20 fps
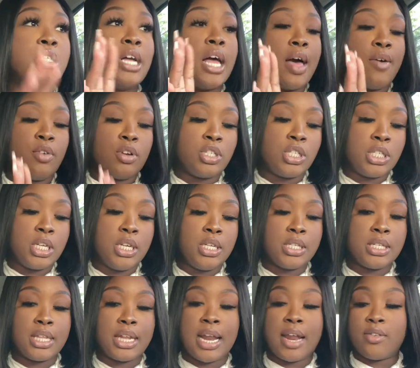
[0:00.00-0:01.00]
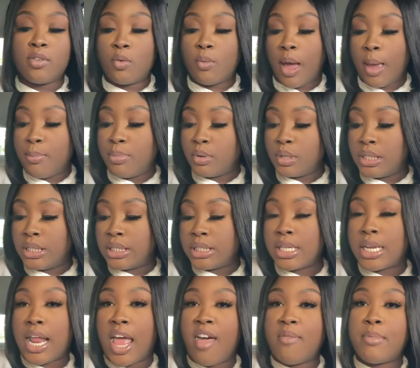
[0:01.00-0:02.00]
I have on jeans, and then I have on white booties, and
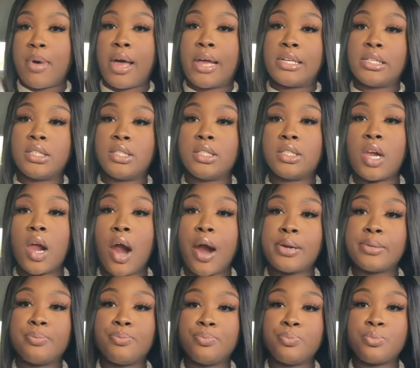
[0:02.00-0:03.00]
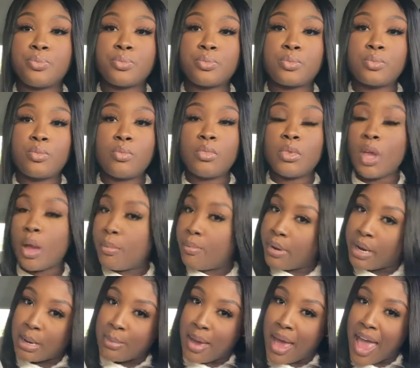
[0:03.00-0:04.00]
then I have my
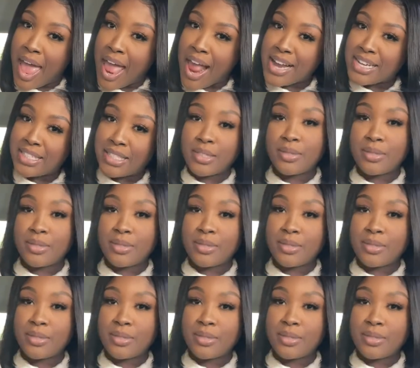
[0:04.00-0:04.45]
Brenda bag.